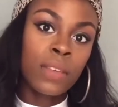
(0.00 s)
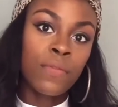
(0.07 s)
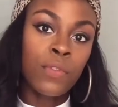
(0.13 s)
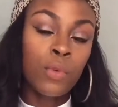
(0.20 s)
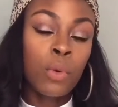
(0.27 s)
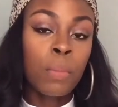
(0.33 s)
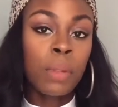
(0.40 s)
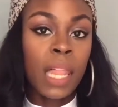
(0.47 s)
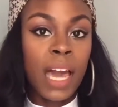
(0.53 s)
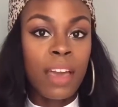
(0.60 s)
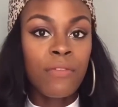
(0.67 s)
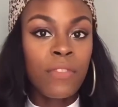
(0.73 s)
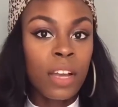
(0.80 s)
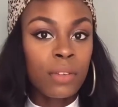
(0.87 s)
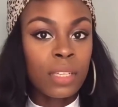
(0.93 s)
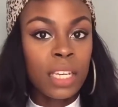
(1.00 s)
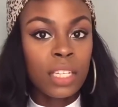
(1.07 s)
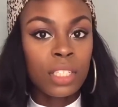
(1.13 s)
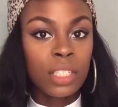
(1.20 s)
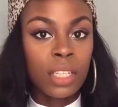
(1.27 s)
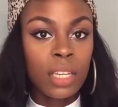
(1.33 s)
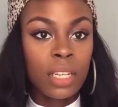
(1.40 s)
If you apply
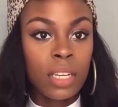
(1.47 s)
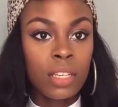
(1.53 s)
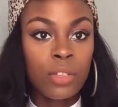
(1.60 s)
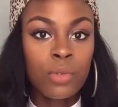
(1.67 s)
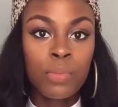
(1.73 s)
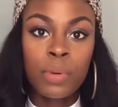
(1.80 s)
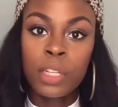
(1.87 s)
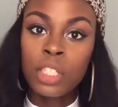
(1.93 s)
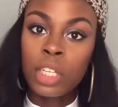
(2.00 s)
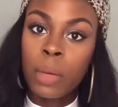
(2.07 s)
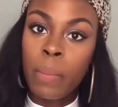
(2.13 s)
foundation and you put